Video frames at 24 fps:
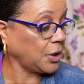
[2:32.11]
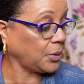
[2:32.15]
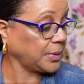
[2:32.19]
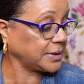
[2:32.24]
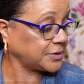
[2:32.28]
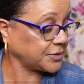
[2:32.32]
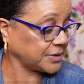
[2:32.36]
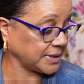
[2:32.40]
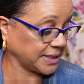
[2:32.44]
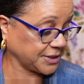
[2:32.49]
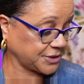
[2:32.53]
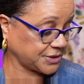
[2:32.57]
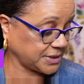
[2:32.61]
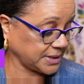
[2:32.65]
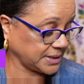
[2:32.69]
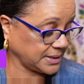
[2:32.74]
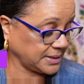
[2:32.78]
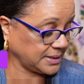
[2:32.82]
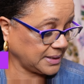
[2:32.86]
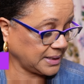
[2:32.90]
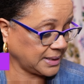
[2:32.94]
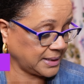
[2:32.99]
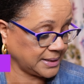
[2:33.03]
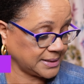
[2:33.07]
No
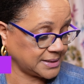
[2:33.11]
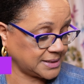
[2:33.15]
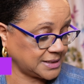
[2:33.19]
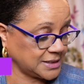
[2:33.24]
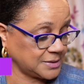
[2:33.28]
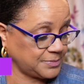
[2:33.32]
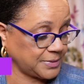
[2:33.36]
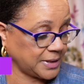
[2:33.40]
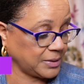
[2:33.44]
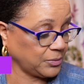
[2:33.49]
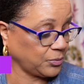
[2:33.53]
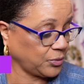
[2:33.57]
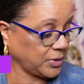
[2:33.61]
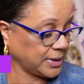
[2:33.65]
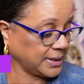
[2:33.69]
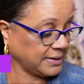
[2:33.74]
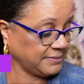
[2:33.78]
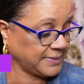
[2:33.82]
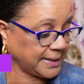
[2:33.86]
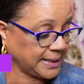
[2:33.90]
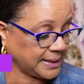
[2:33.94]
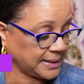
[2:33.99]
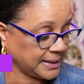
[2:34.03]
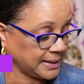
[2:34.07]
introduction. This has been one
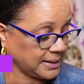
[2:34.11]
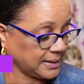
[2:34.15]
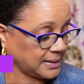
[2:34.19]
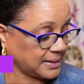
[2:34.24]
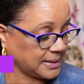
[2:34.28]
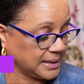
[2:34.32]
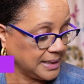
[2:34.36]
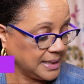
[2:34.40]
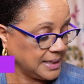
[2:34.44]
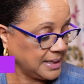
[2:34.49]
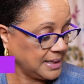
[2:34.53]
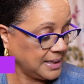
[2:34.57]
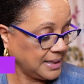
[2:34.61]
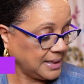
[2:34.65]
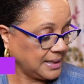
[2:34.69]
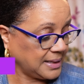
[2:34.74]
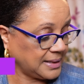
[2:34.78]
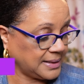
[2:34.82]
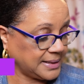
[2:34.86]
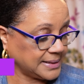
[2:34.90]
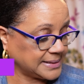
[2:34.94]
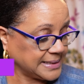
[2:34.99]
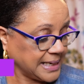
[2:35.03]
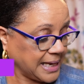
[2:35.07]
of, I think,
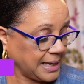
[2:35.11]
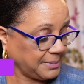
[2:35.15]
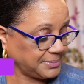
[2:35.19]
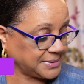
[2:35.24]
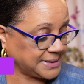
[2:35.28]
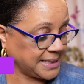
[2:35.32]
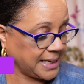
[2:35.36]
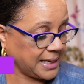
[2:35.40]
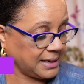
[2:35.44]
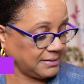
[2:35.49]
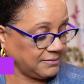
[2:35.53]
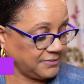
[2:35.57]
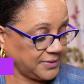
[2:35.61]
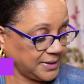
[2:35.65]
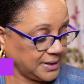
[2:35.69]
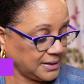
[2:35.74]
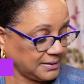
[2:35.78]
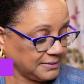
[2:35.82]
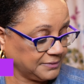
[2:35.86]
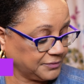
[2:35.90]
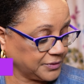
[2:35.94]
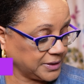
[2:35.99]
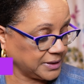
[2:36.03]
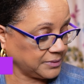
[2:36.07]
the top 10
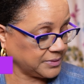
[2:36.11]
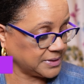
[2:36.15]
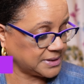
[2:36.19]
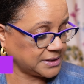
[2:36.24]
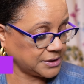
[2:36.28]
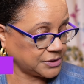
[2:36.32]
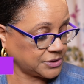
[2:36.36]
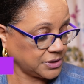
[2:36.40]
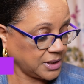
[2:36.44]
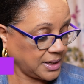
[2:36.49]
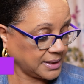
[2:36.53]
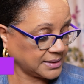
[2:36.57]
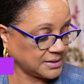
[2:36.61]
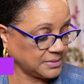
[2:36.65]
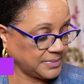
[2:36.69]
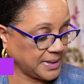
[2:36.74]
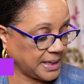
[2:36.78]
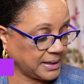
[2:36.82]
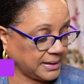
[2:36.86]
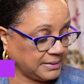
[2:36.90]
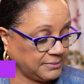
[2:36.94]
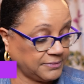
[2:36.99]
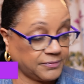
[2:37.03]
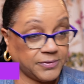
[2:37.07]
vanilla fragrances talked
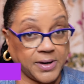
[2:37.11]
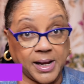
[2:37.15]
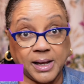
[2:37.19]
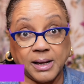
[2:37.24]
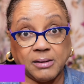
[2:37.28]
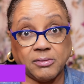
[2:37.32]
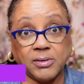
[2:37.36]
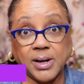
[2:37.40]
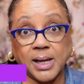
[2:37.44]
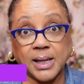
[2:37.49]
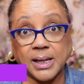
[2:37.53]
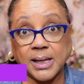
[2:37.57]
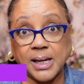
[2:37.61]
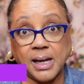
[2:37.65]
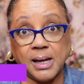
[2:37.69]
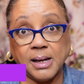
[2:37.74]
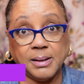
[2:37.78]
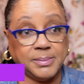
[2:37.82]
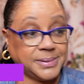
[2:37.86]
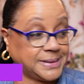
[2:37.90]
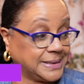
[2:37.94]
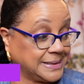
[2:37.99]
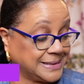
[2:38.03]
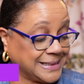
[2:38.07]
about in
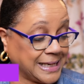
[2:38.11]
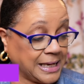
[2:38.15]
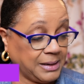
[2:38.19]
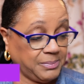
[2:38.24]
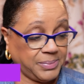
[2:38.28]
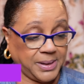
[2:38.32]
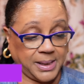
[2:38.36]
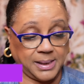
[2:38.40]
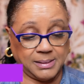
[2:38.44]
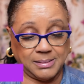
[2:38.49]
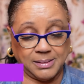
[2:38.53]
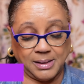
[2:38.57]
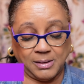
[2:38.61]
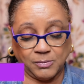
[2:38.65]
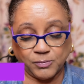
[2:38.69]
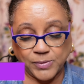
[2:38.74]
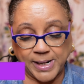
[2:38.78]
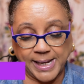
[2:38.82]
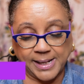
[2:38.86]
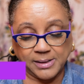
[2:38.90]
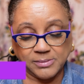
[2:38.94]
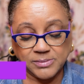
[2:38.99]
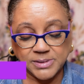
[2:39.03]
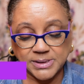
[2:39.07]
Frag.com since I've been
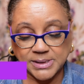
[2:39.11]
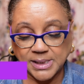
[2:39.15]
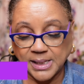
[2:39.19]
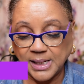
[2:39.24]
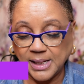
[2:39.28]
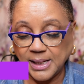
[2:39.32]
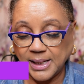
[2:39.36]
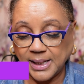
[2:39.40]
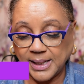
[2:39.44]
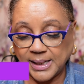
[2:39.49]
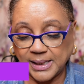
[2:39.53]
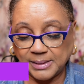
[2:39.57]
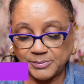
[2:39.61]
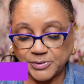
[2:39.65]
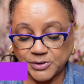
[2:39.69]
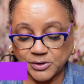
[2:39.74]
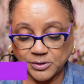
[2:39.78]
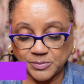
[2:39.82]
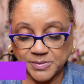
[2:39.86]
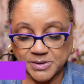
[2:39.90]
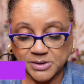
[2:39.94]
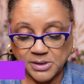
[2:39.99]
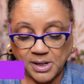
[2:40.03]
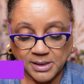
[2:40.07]
around, and I'm
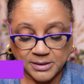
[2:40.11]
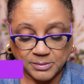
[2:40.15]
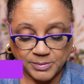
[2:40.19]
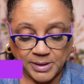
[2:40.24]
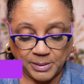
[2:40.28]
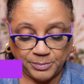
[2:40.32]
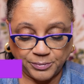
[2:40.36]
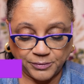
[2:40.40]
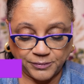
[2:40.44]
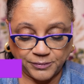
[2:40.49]
sure it was talked about